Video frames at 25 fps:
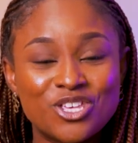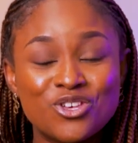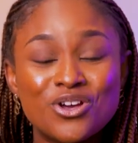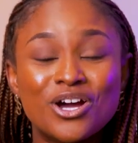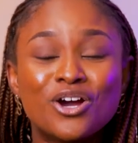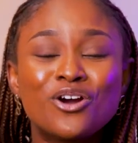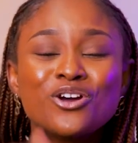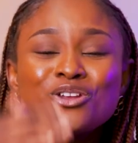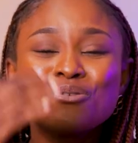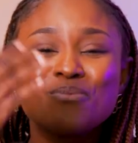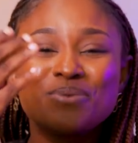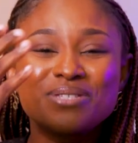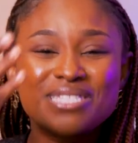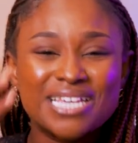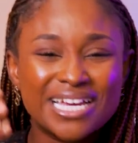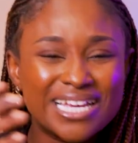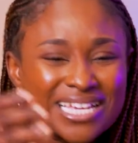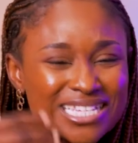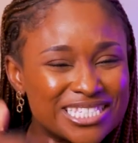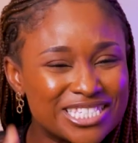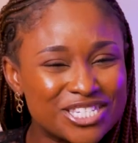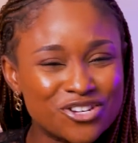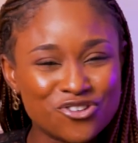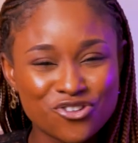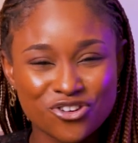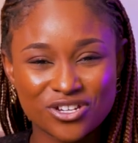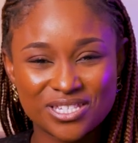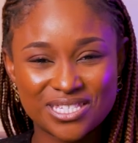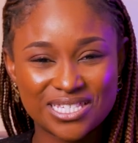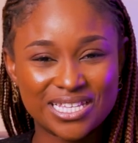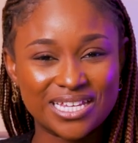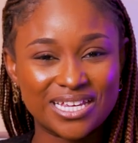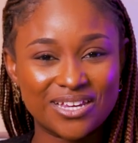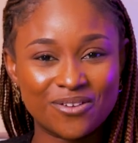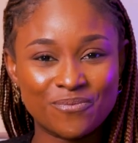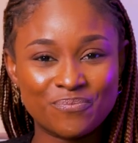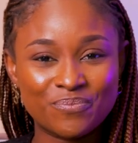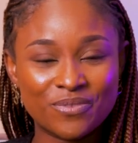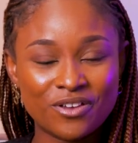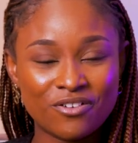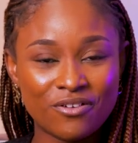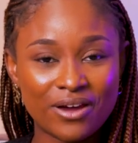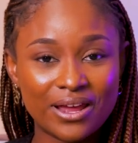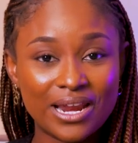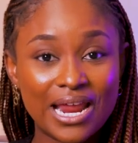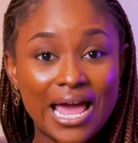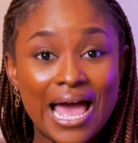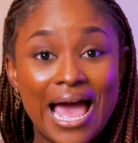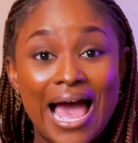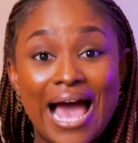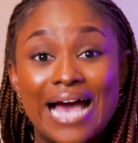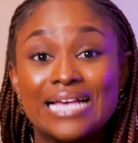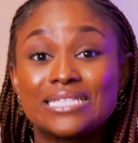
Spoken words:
You're going to be taken seriously, right?